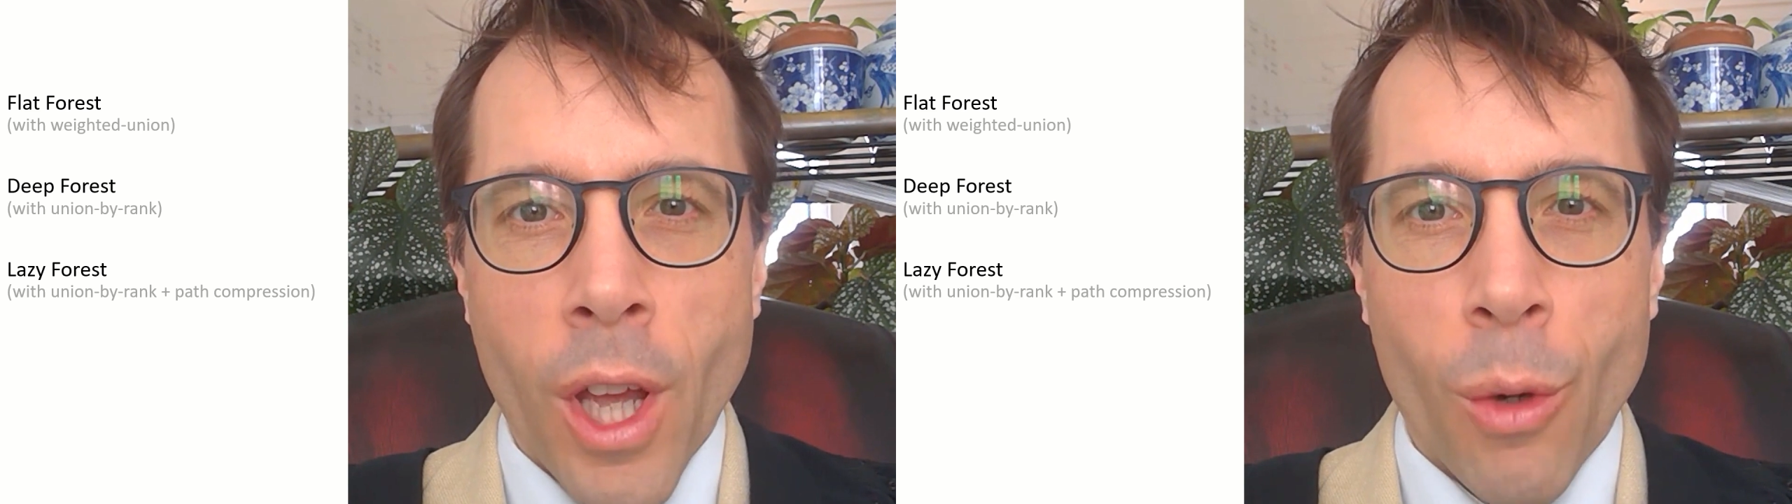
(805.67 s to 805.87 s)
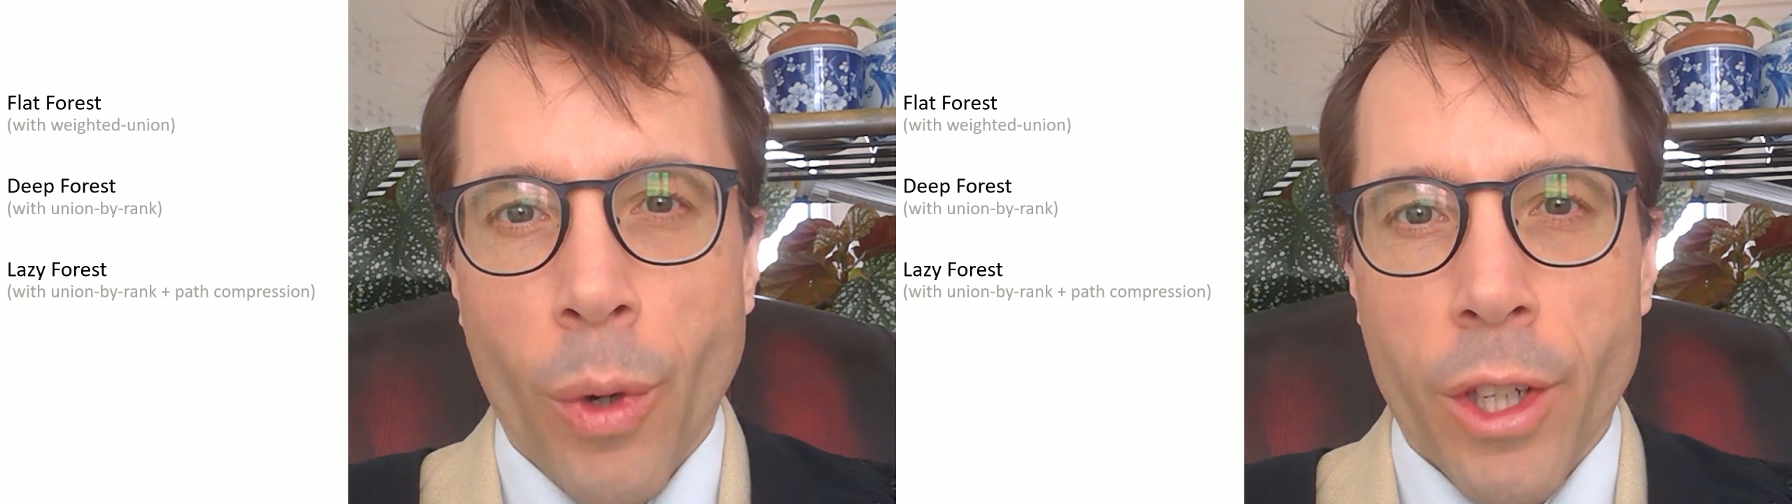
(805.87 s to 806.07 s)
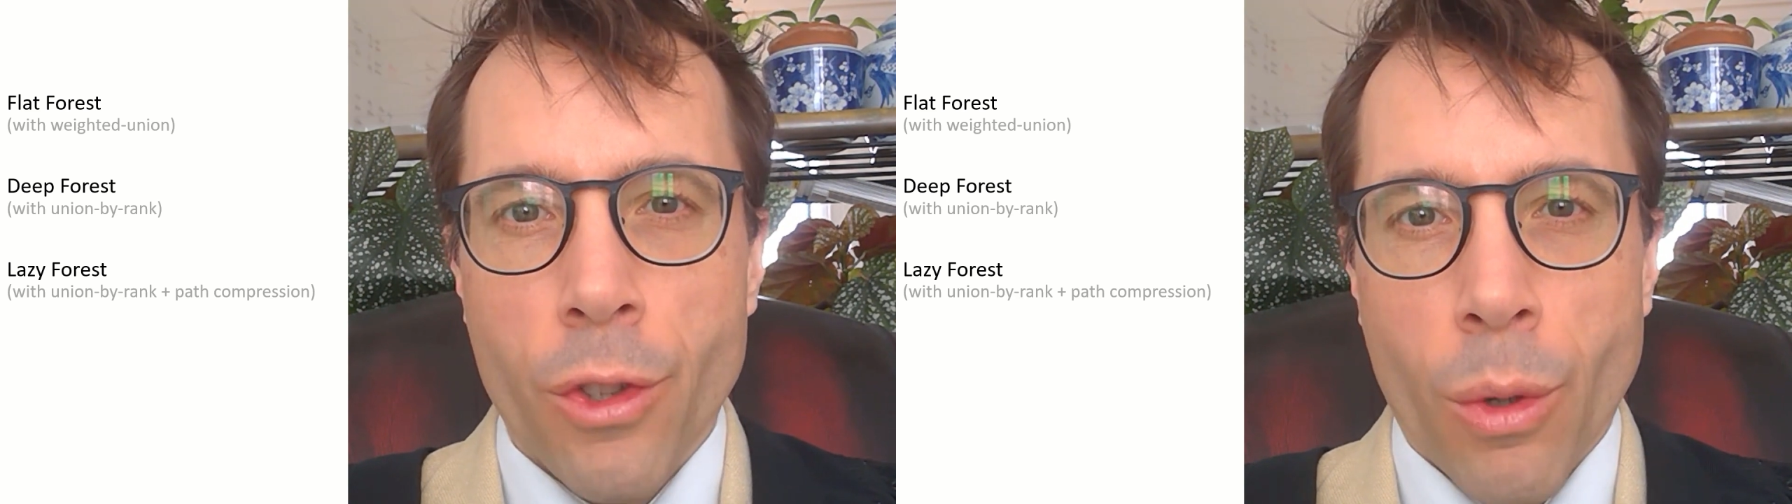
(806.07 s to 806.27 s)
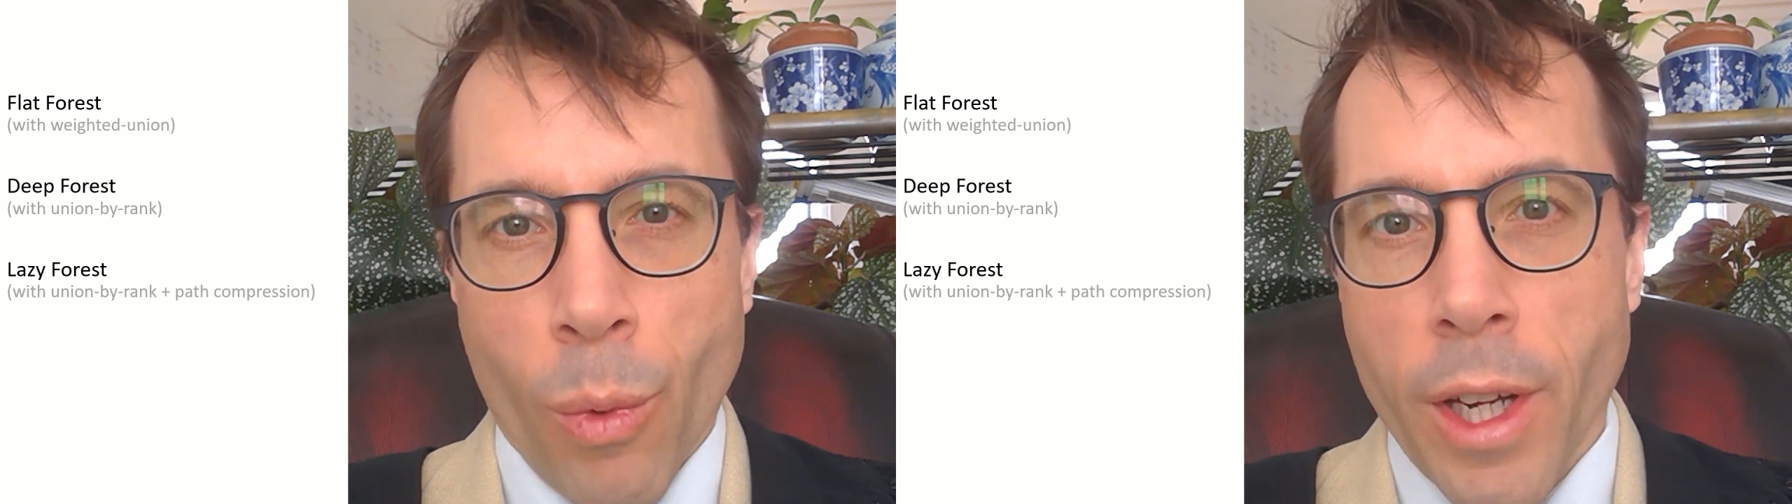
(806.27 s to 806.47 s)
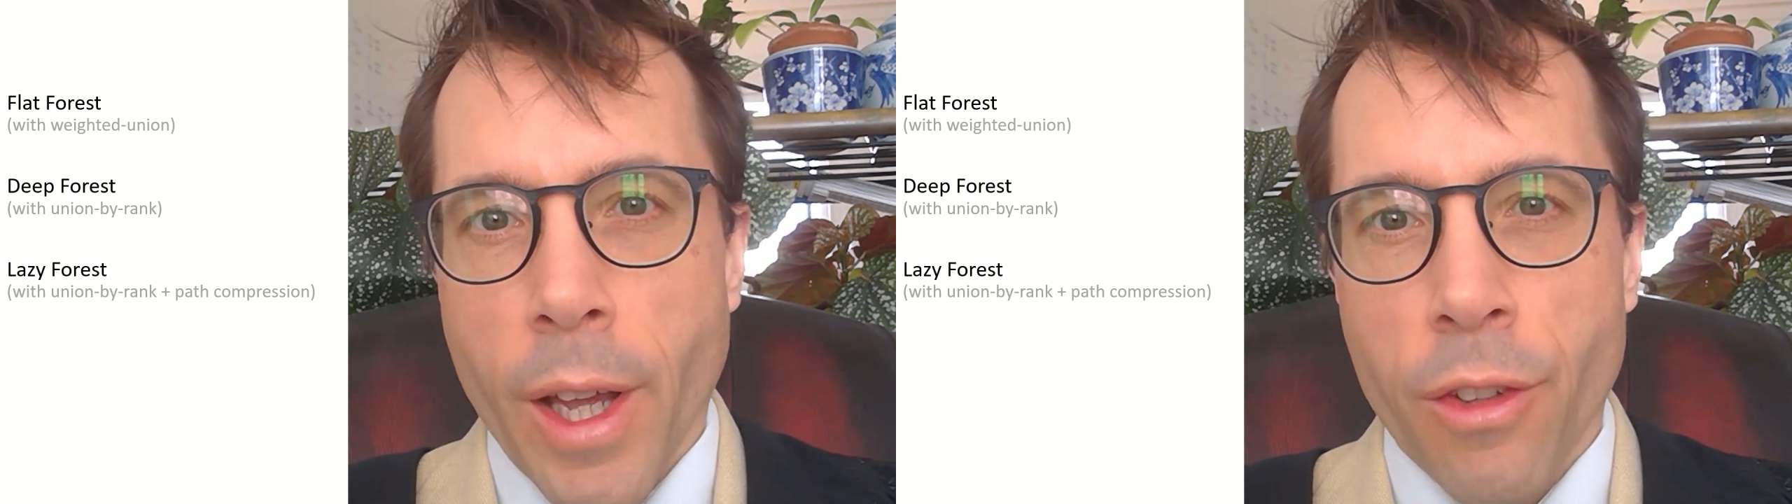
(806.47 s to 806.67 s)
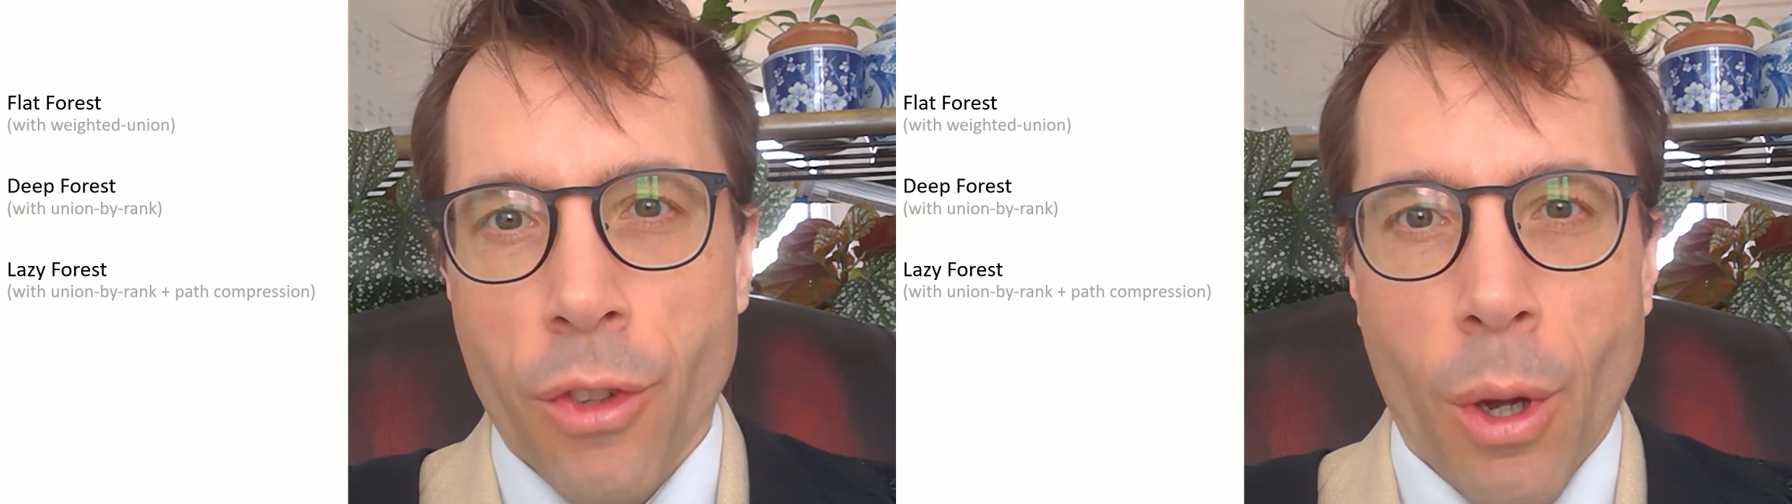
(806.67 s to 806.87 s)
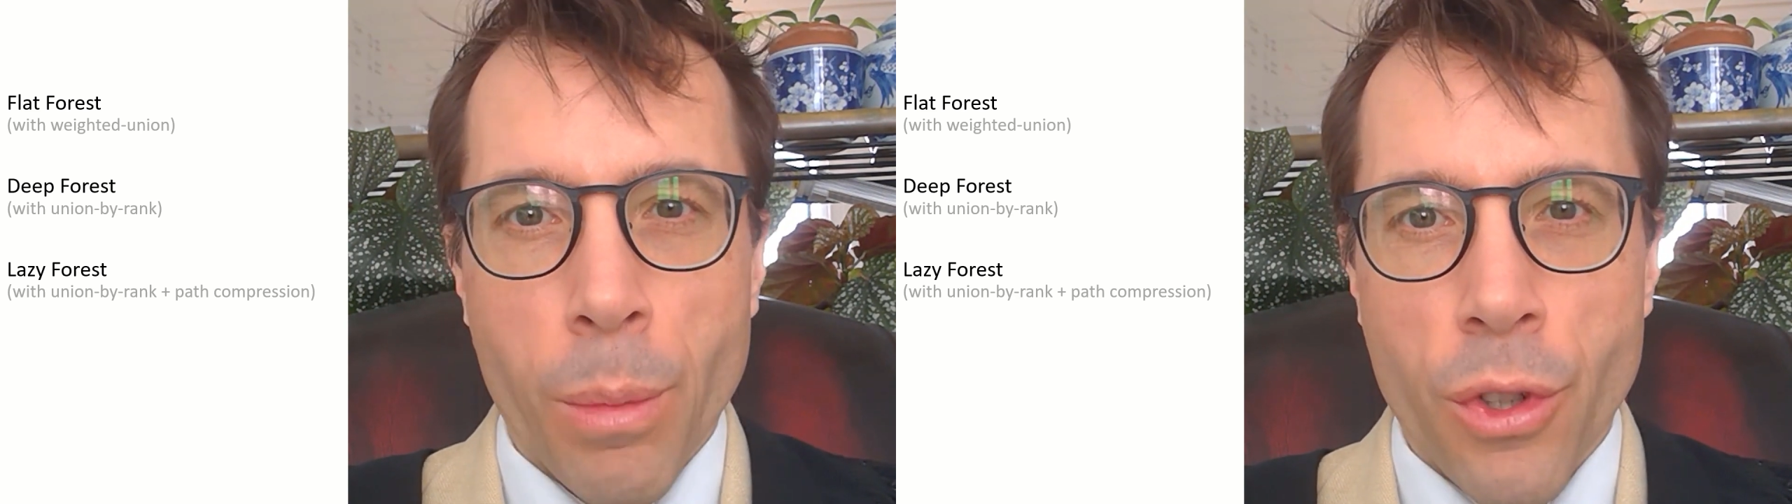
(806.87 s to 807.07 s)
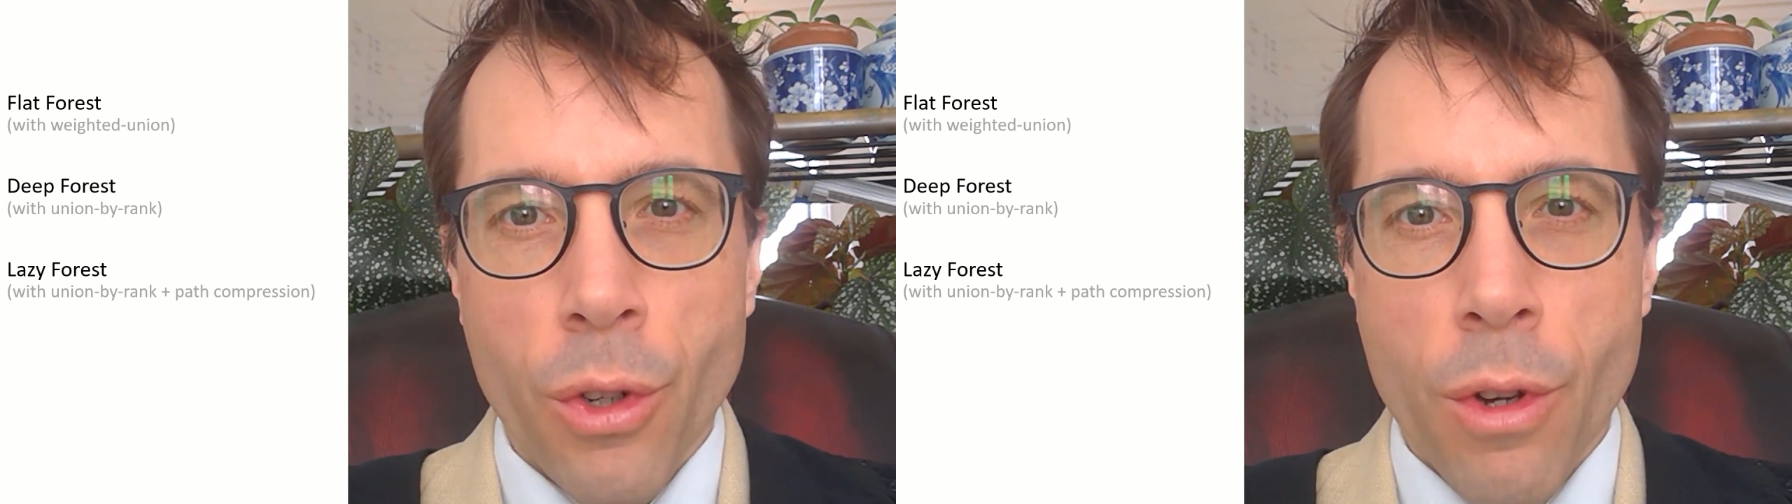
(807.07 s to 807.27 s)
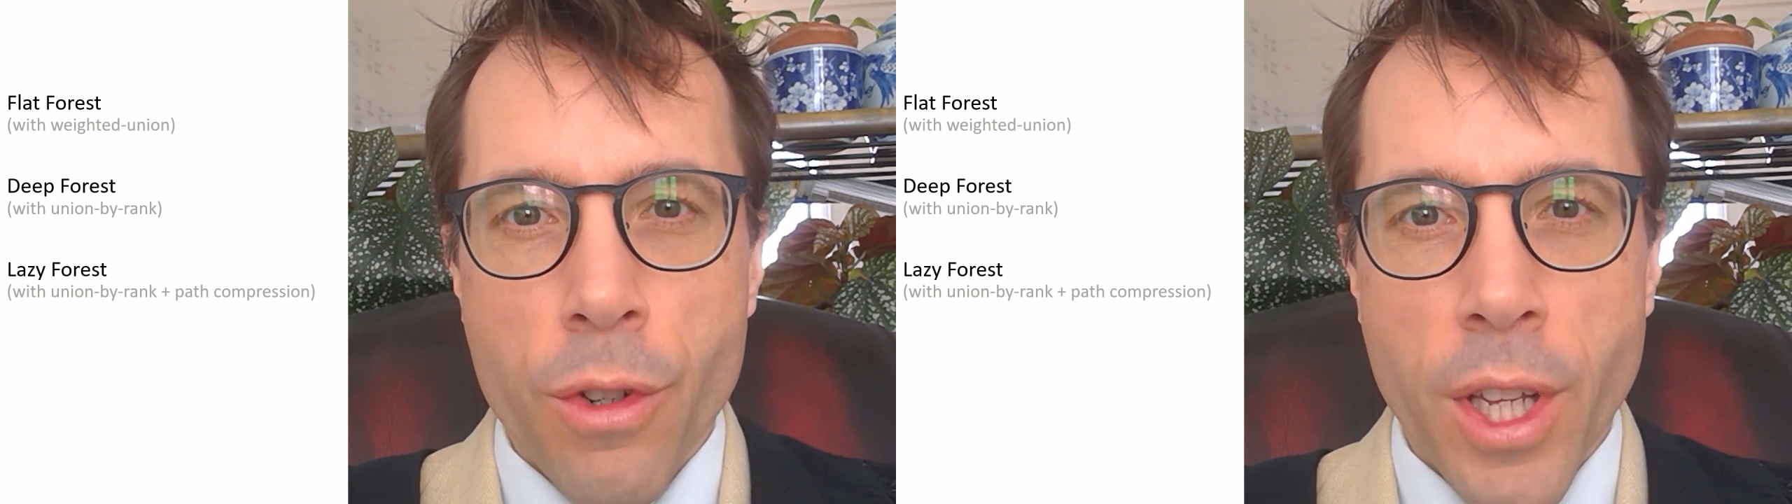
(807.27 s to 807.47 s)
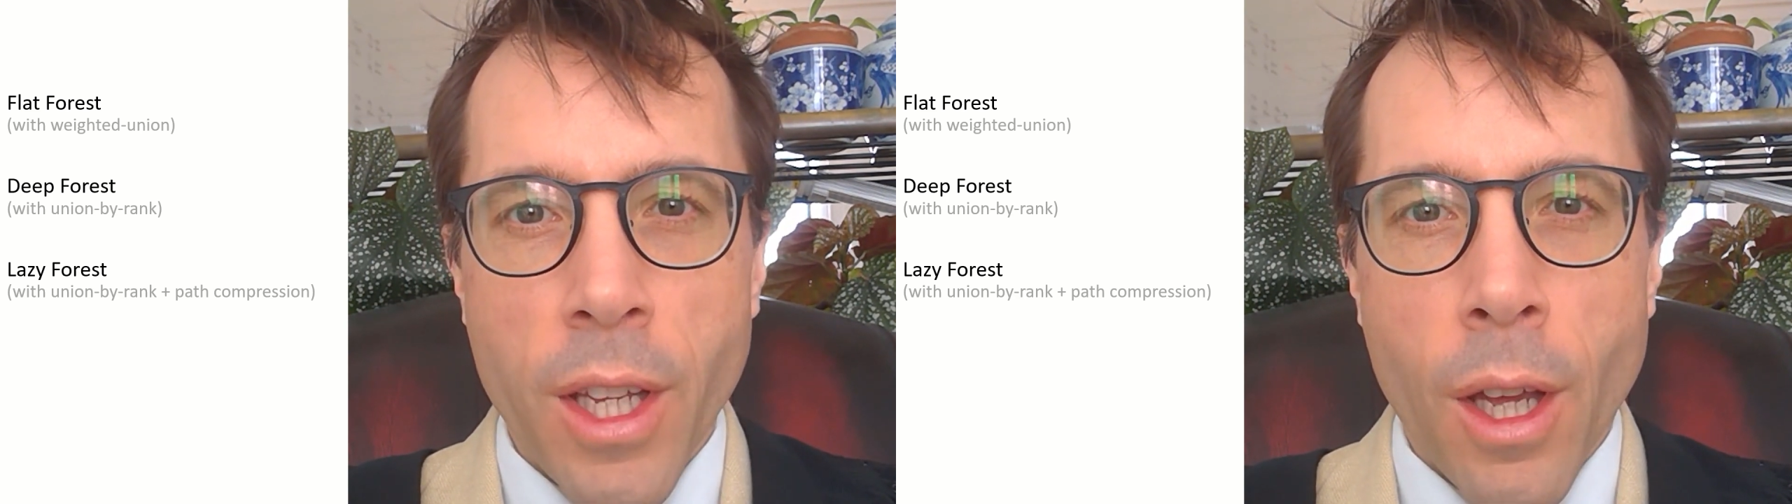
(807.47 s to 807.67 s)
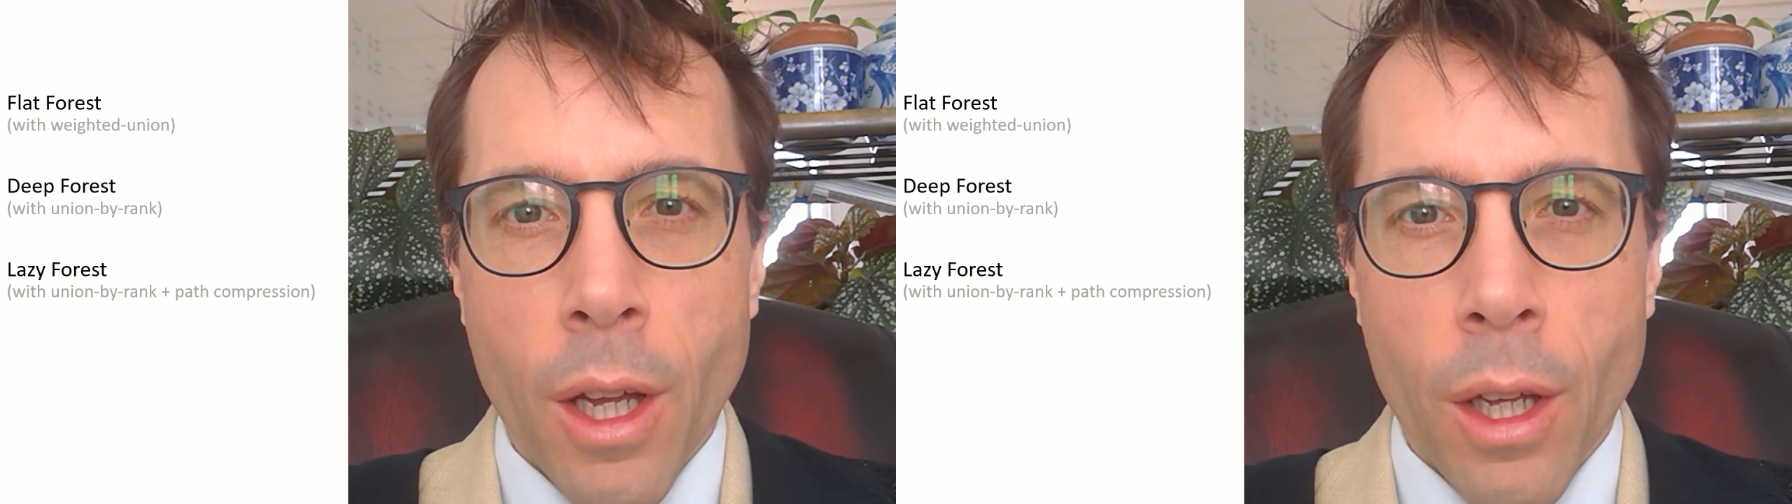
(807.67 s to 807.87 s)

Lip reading: which, when it has the opportunity,